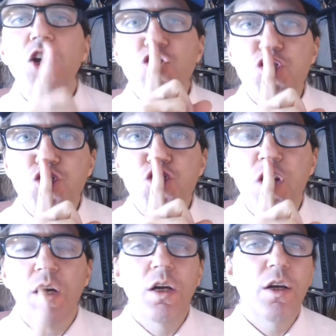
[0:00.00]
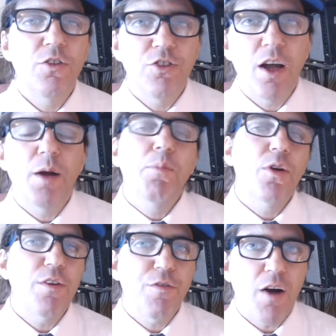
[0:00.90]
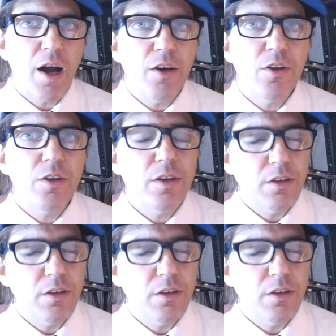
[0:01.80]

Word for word: to shut up or you're fired.